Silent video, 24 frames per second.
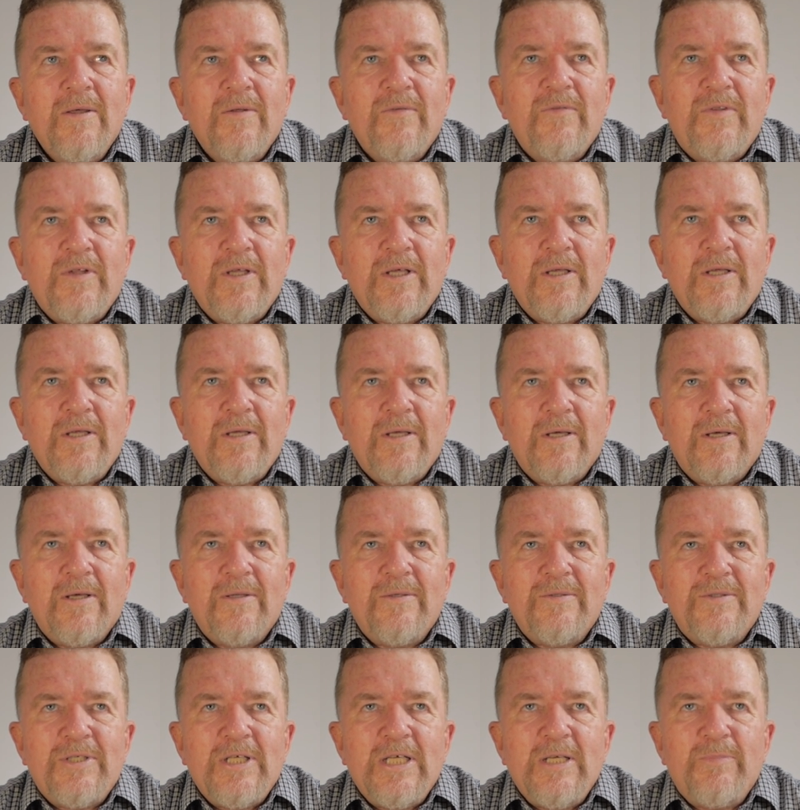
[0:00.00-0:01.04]
the
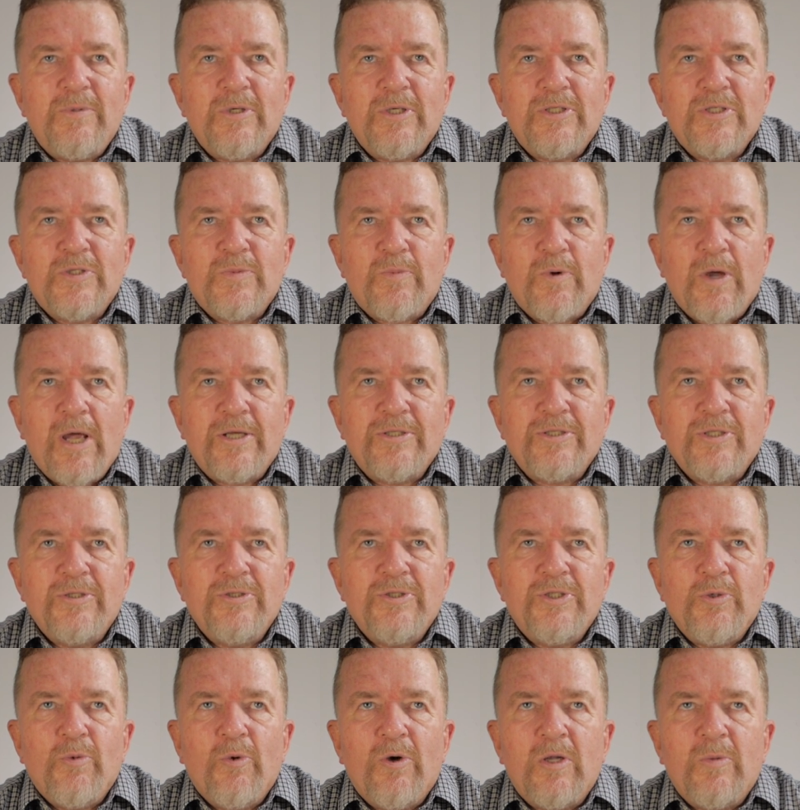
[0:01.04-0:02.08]
deep
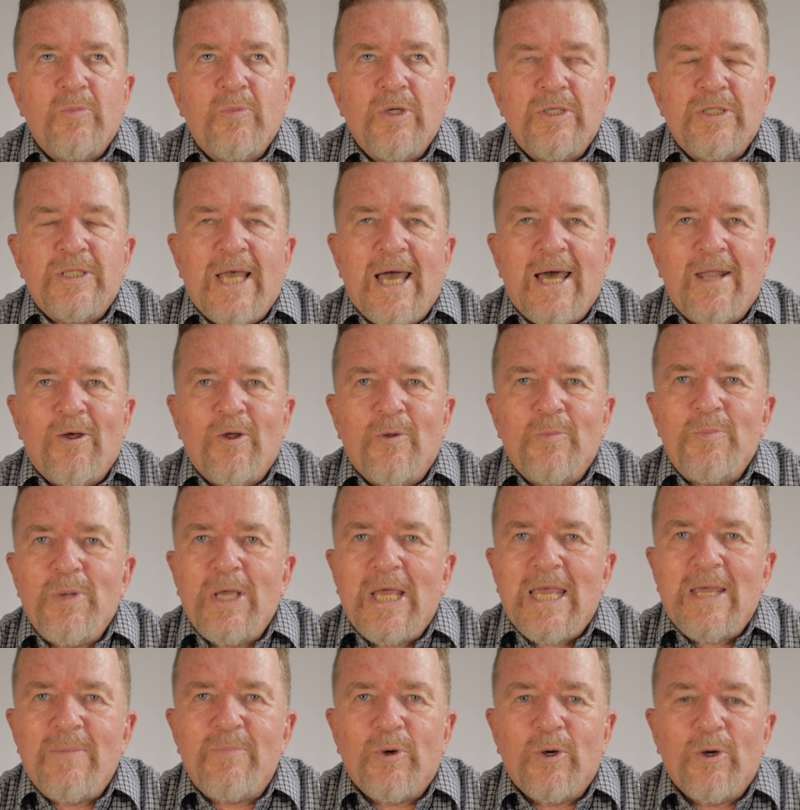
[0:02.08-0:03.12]
expressions you want to put down on
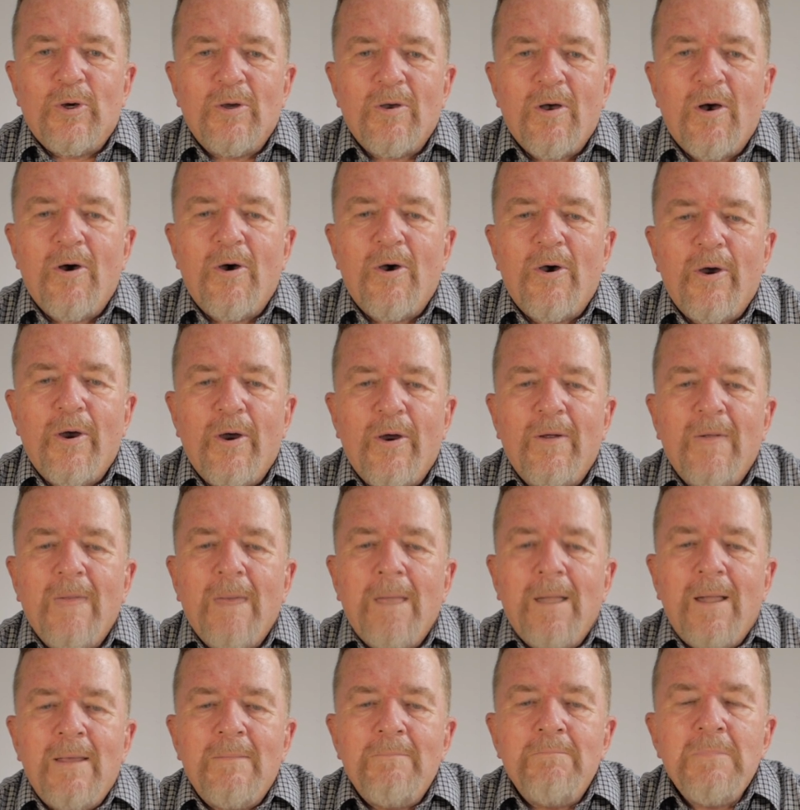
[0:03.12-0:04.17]
paper are
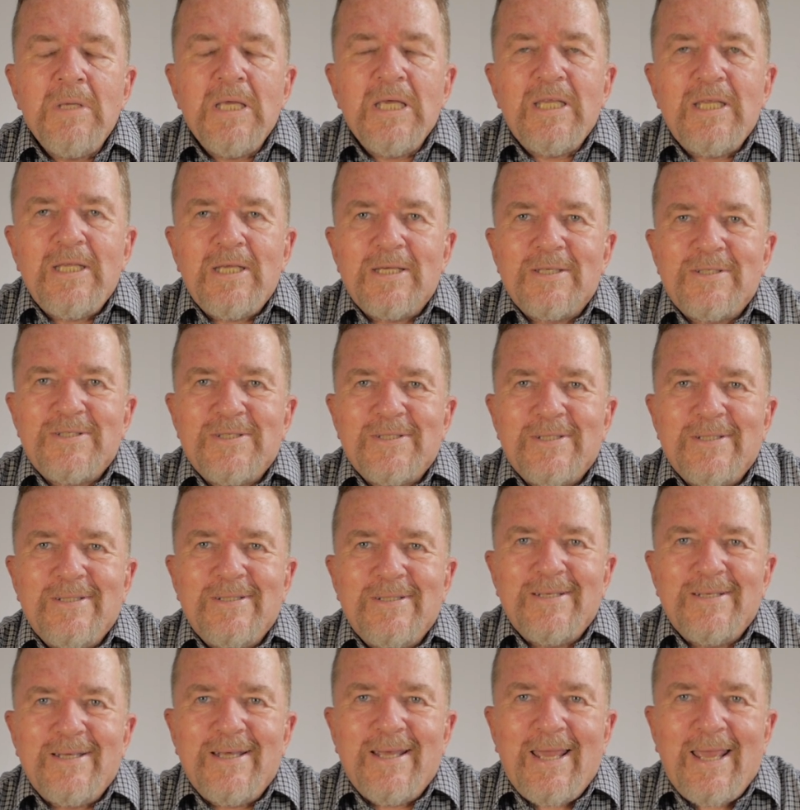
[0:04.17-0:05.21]
immediate
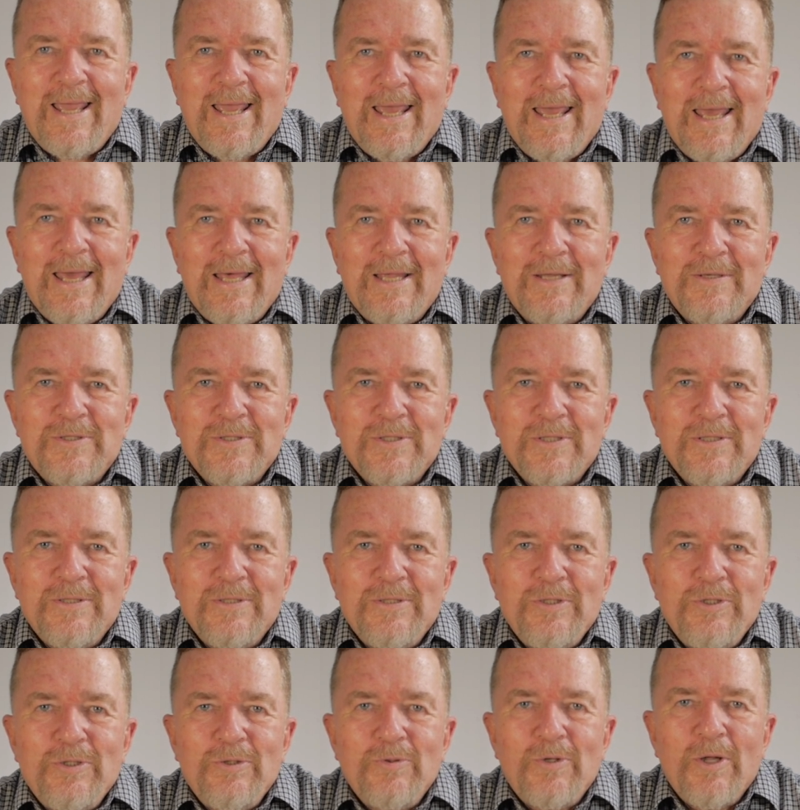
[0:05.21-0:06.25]
and
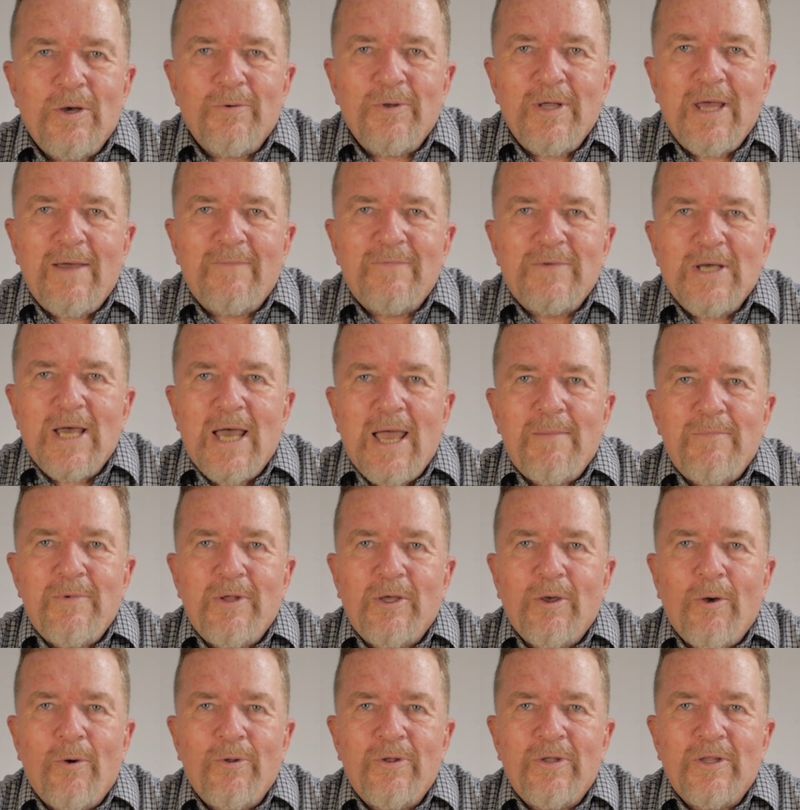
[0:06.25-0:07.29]
you don't have time to
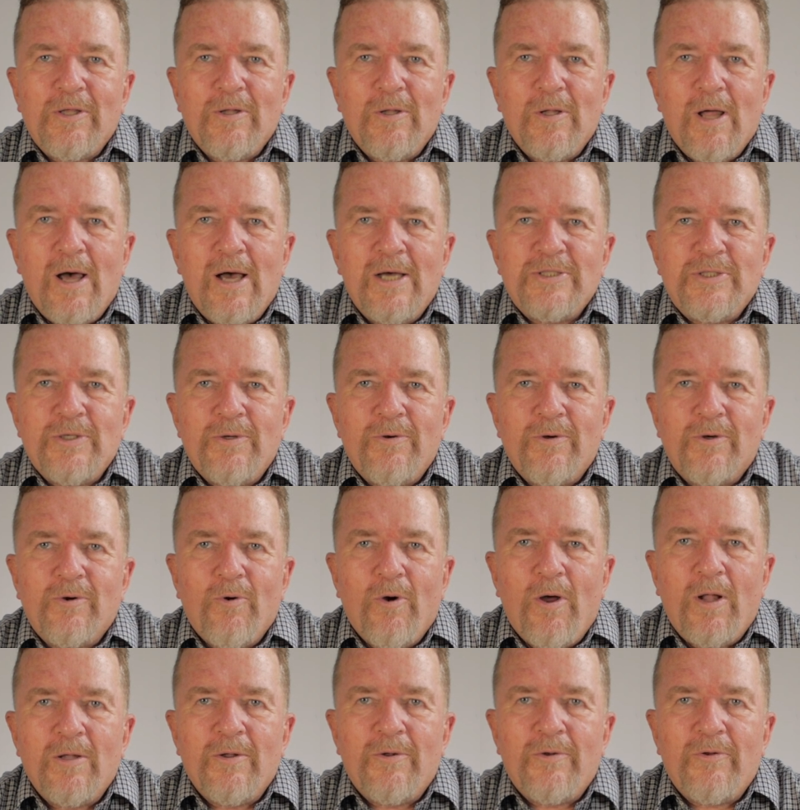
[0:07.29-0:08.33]
go in the closet or
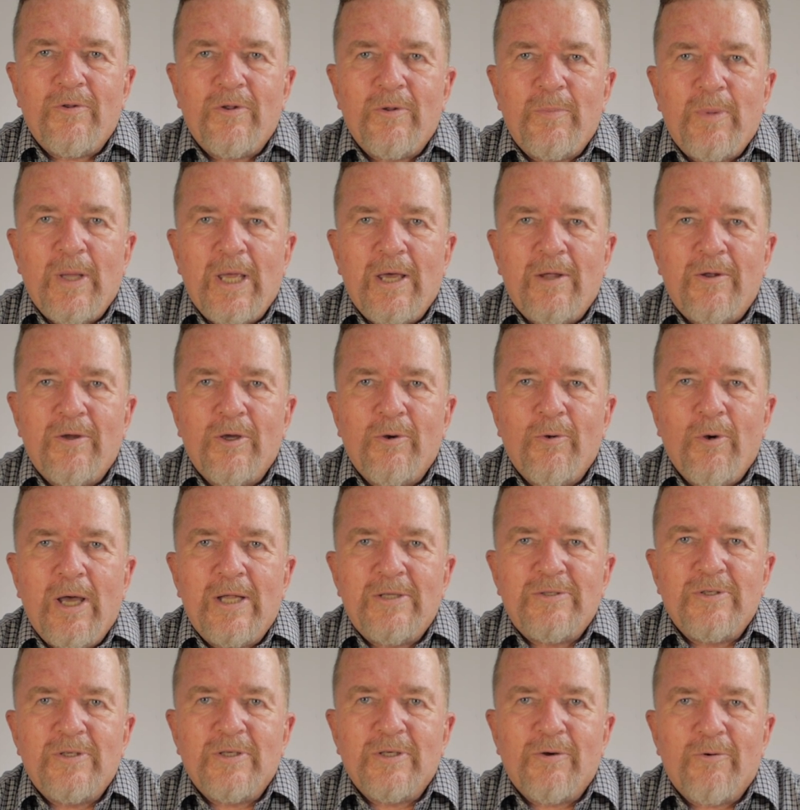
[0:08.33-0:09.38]
crawl under the bed or go
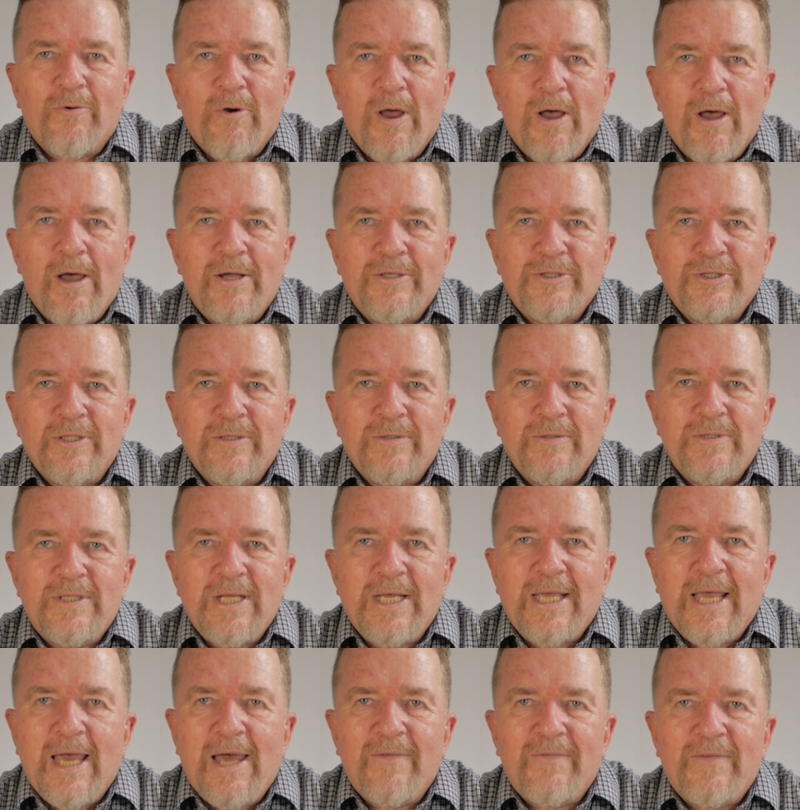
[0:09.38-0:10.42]
out to the garage and
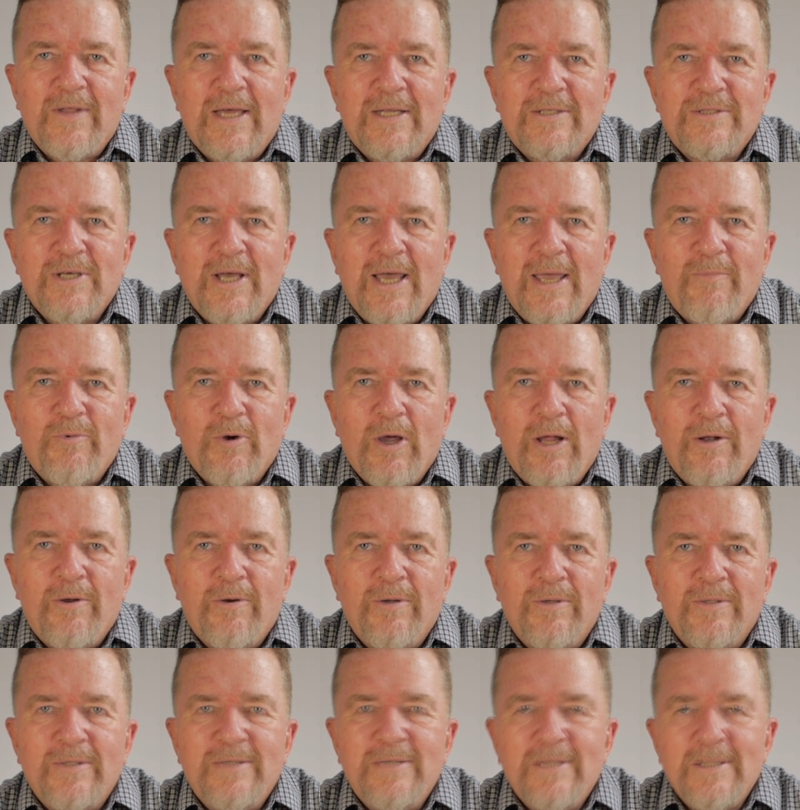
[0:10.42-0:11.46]
dig out that typewriter
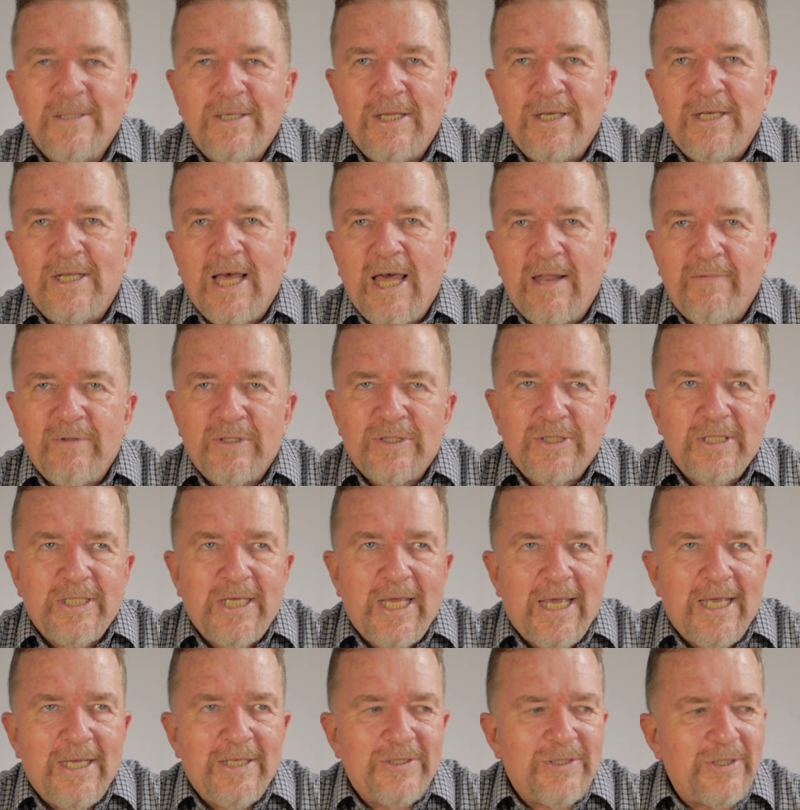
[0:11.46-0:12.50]
and get it out of its
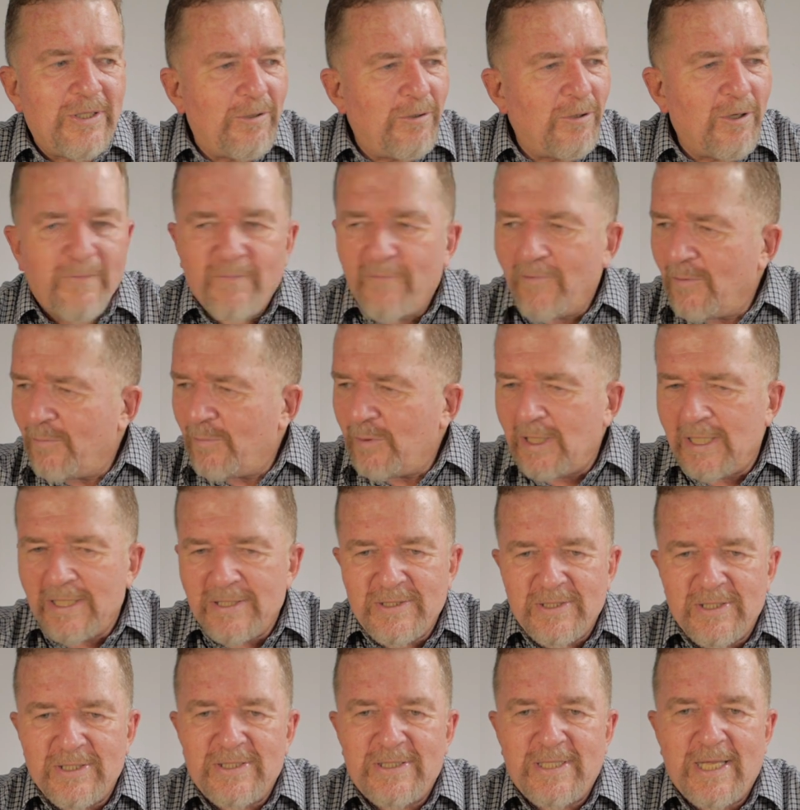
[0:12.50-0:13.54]
case and look for a
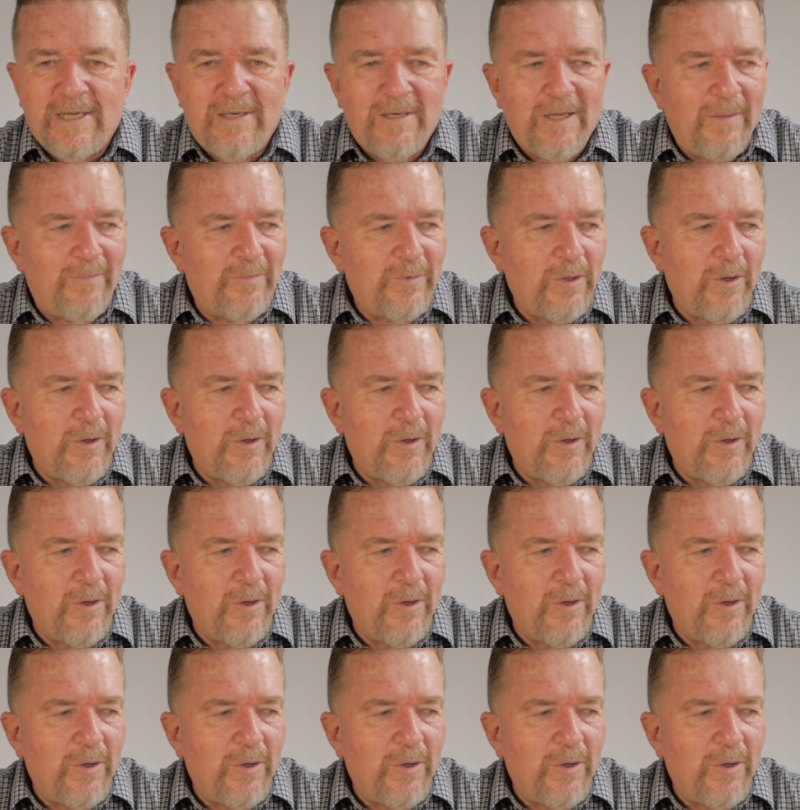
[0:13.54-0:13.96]
place to set it up.